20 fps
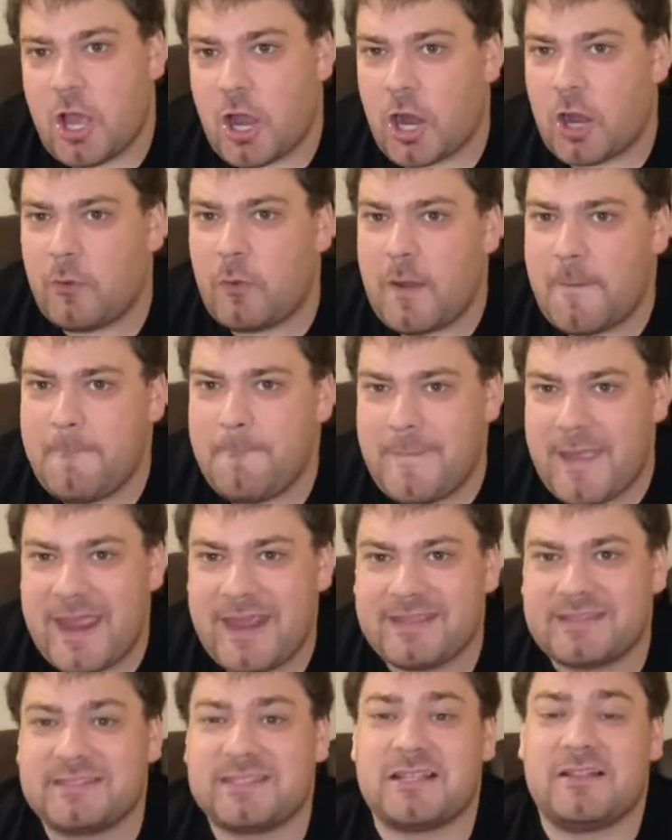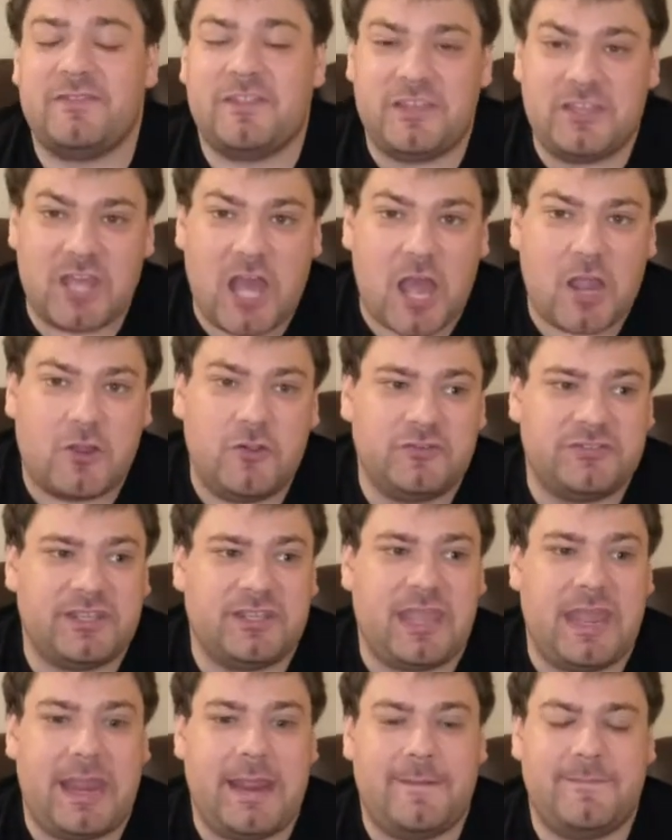are what makes the Yakuza
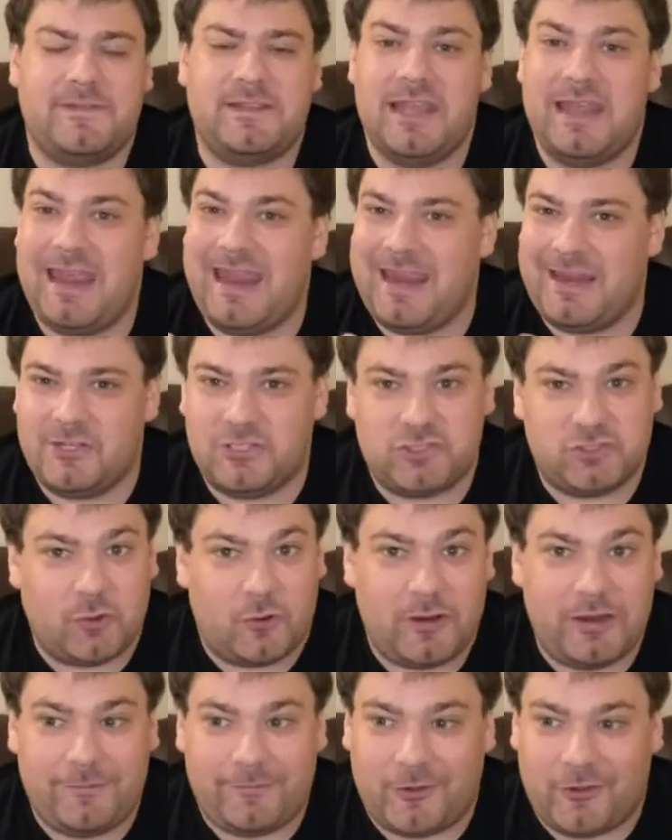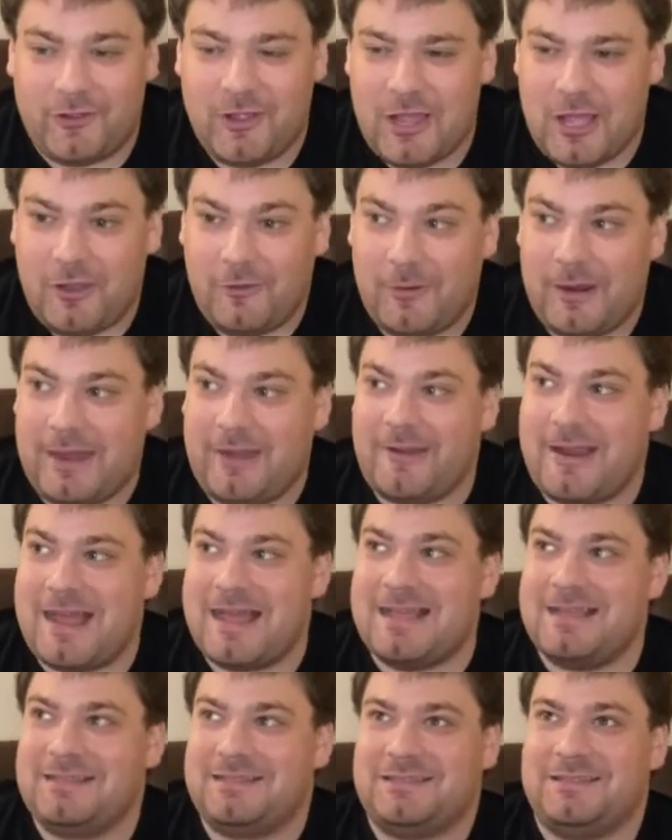games enjoyable.
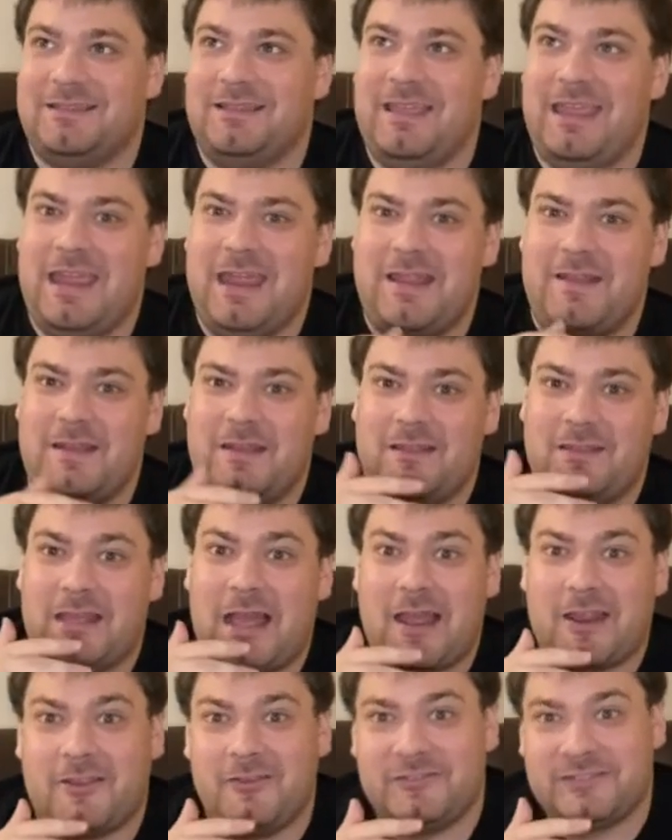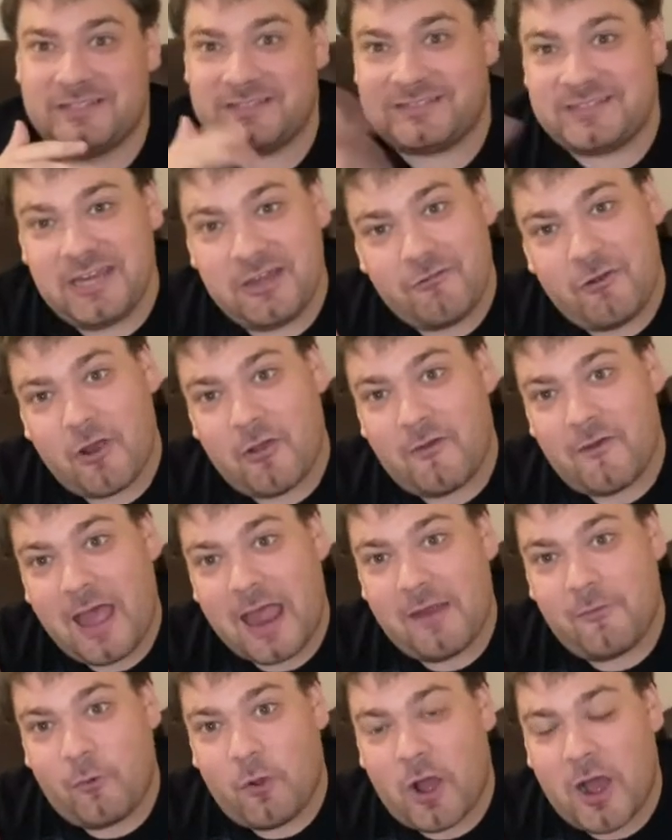Whereas in Yakuza 0
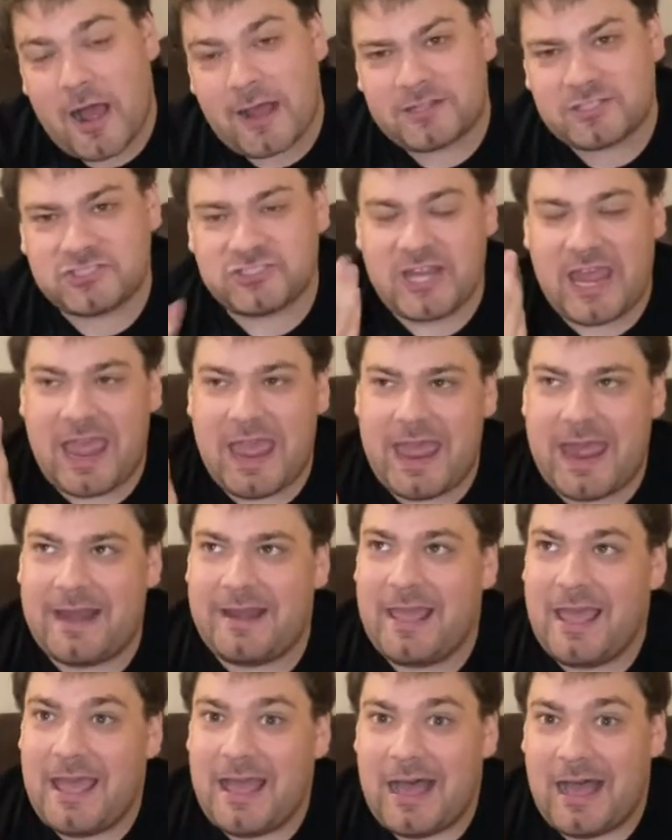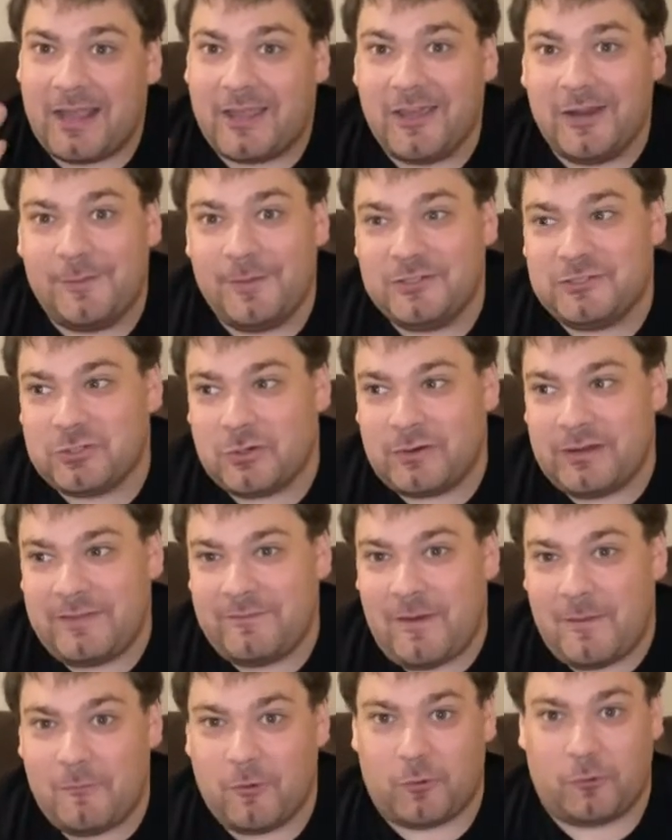I watched, and a good majority of
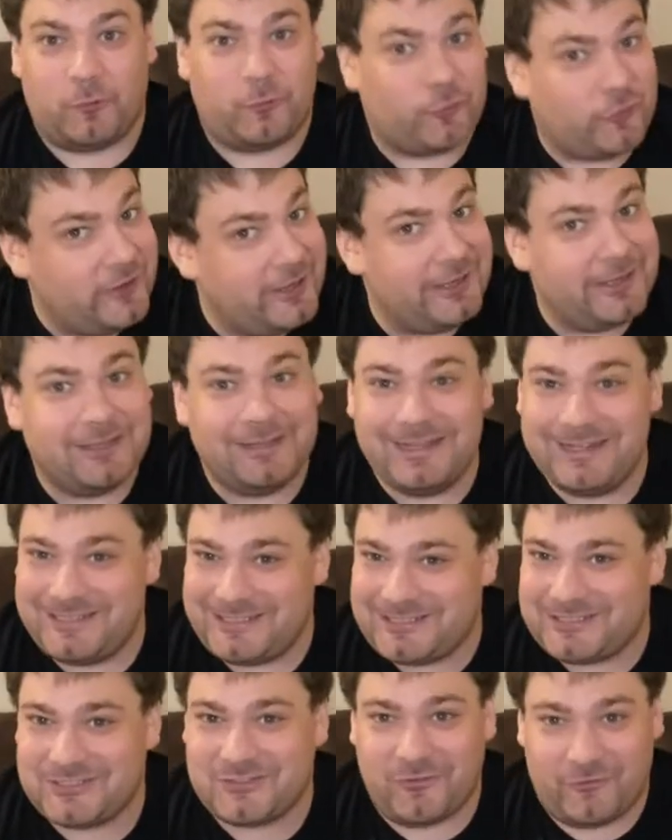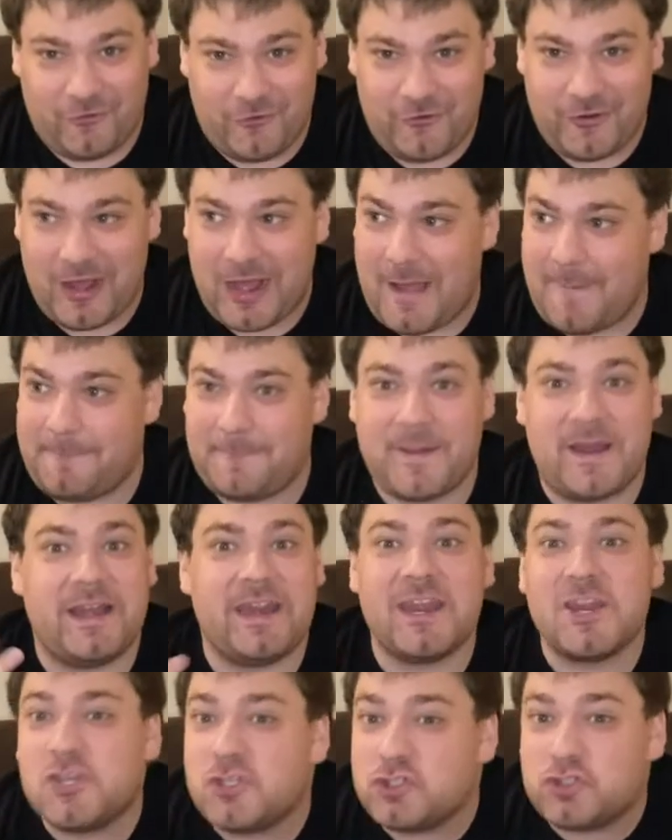them were really screwed up, but
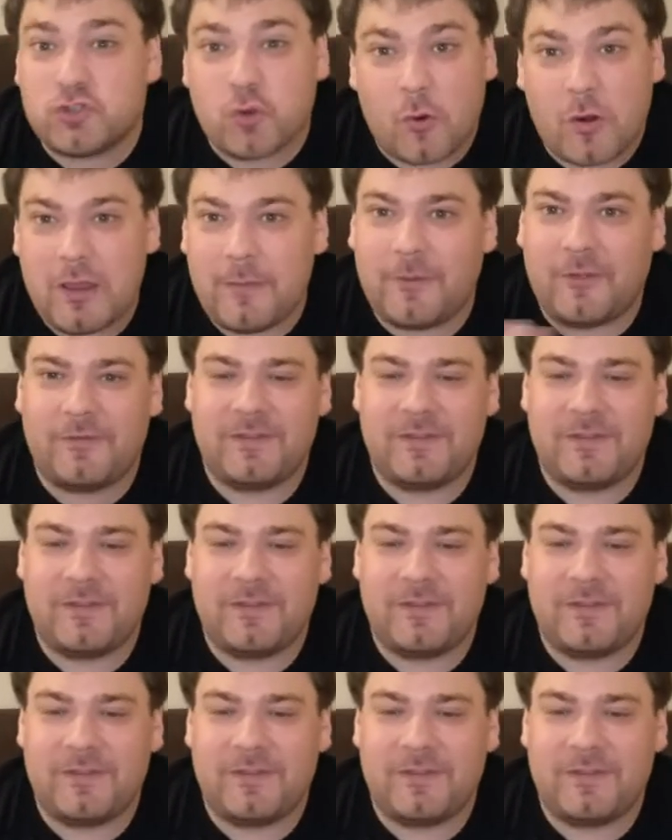enjoyable at